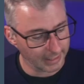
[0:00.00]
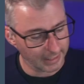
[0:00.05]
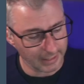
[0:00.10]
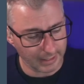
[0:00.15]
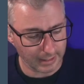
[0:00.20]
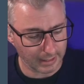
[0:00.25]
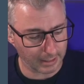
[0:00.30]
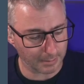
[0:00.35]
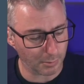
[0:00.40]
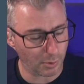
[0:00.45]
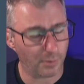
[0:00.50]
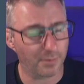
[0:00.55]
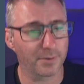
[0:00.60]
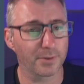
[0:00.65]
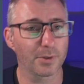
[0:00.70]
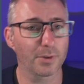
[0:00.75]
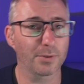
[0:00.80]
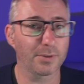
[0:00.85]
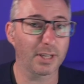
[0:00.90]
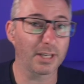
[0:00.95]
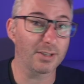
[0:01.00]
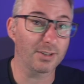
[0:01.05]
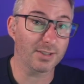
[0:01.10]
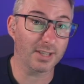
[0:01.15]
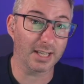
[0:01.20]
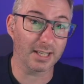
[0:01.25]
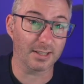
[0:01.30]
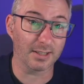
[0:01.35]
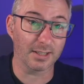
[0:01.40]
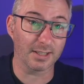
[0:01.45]
and more often than not, they just
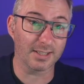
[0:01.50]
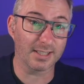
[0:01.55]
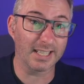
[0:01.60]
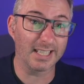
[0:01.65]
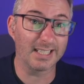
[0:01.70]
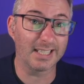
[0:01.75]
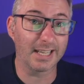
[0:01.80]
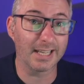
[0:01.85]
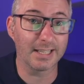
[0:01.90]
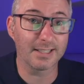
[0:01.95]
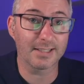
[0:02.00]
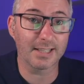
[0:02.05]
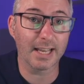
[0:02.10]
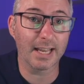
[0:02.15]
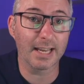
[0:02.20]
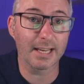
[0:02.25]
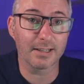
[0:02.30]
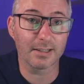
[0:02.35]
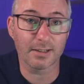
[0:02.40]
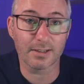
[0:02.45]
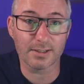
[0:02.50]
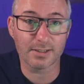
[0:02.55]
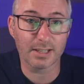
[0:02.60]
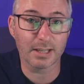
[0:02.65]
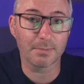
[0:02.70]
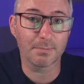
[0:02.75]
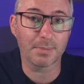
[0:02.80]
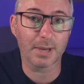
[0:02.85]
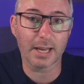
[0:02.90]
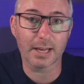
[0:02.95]
get a CT scan and are
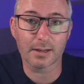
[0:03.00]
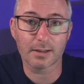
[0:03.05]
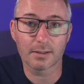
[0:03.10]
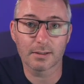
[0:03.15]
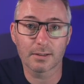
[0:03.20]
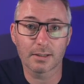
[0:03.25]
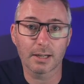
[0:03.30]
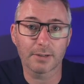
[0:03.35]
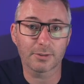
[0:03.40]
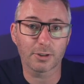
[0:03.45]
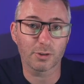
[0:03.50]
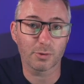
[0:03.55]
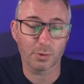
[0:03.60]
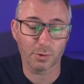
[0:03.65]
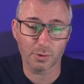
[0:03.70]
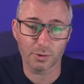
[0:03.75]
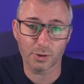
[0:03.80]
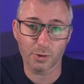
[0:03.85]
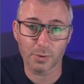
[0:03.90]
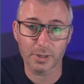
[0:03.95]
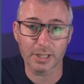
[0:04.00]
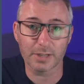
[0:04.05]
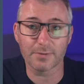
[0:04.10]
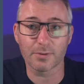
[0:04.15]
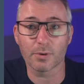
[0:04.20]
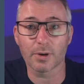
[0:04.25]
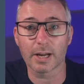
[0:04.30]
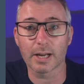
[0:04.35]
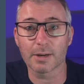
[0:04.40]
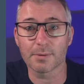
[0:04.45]
sent back after
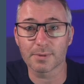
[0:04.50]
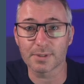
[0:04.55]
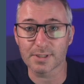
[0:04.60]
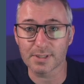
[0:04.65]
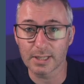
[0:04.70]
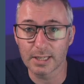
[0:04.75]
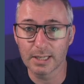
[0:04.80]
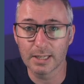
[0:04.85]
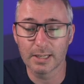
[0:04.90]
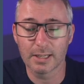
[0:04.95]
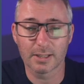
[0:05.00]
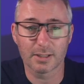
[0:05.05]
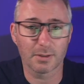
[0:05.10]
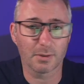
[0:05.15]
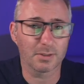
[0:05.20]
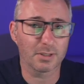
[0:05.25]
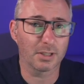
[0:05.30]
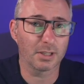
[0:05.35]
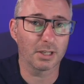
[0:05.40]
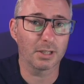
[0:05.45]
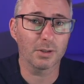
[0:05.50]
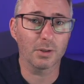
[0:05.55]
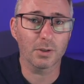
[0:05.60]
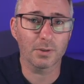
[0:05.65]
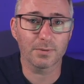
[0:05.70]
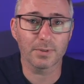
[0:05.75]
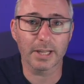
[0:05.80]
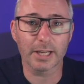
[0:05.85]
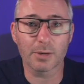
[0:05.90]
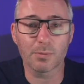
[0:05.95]
24 hours. So it's a lot
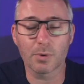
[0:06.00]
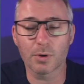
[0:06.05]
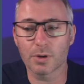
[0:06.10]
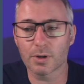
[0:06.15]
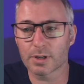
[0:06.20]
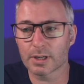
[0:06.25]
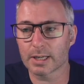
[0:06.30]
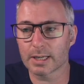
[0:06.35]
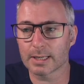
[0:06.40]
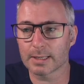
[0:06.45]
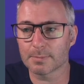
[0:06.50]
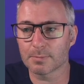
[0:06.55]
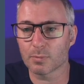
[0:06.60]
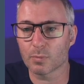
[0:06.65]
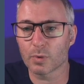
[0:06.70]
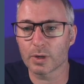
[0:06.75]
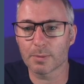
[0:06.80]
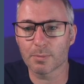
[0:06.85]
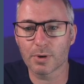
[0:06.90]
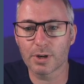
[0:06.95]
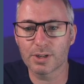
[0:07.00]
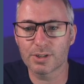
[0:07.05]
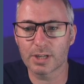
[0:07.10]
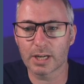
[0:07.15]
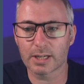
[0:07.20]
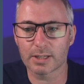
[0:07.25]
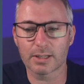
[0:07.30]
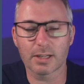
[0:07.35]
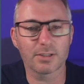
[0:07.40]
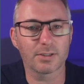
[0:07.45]
of legwork. We
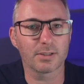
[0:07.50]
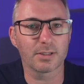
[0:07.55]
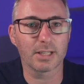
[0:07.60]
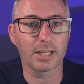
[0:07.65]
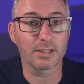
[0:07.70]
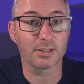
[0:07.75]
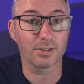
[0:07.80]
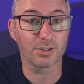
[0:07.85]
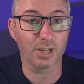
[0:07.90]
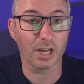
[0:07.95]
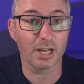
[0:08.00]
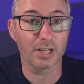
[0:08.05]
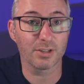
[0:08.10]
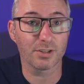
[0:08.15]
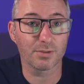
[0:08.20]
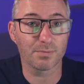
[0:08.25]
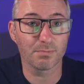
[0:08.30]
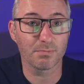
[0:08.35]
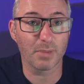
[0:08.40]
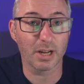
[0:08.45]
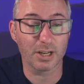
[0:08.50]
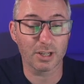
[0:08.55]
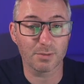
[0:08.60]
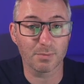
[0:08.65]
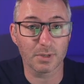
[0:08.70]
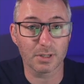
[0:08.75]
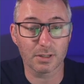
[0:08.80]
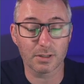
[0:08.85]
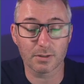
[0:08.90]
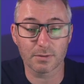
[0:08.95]
appreciate it doesn't tend to change
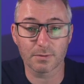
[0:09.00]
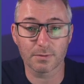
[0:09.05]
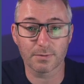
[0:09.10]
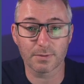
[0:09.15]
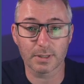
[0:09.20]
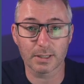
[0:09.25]
management of